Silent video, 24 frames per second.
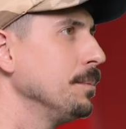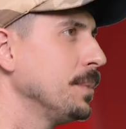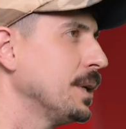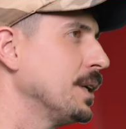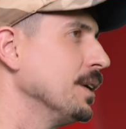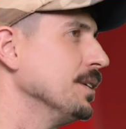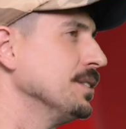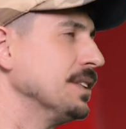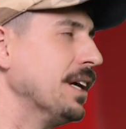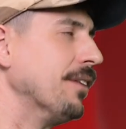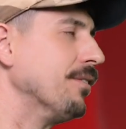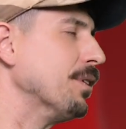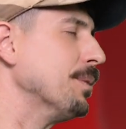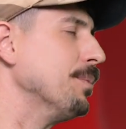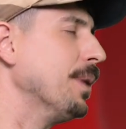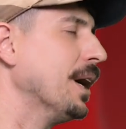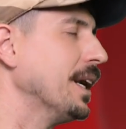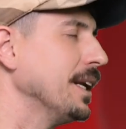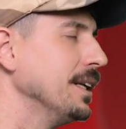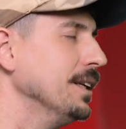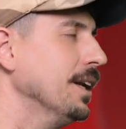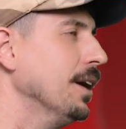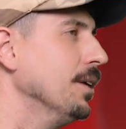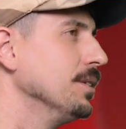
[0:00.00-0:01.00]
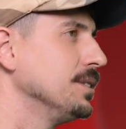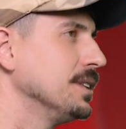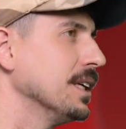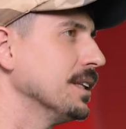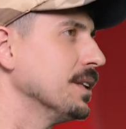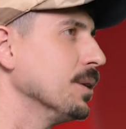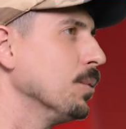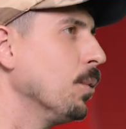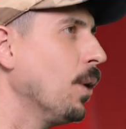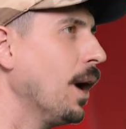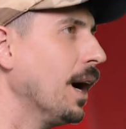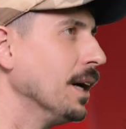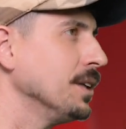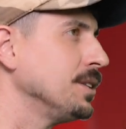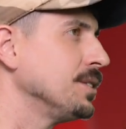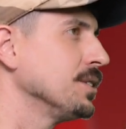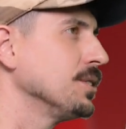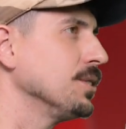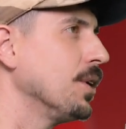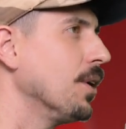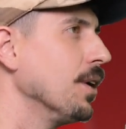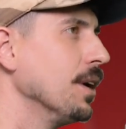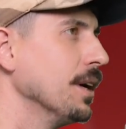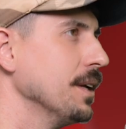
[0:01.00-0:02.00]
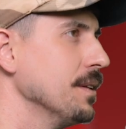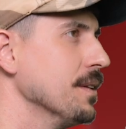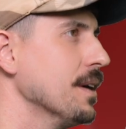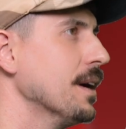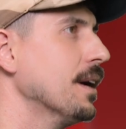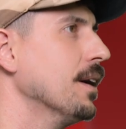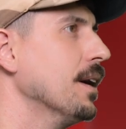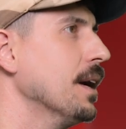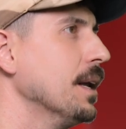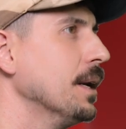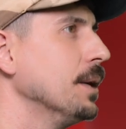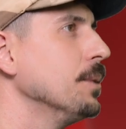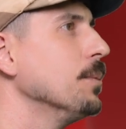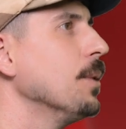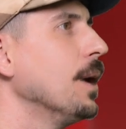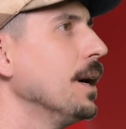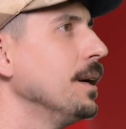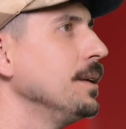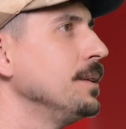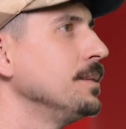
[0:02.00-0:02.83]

Because everybody knows that the wash is already there anyway.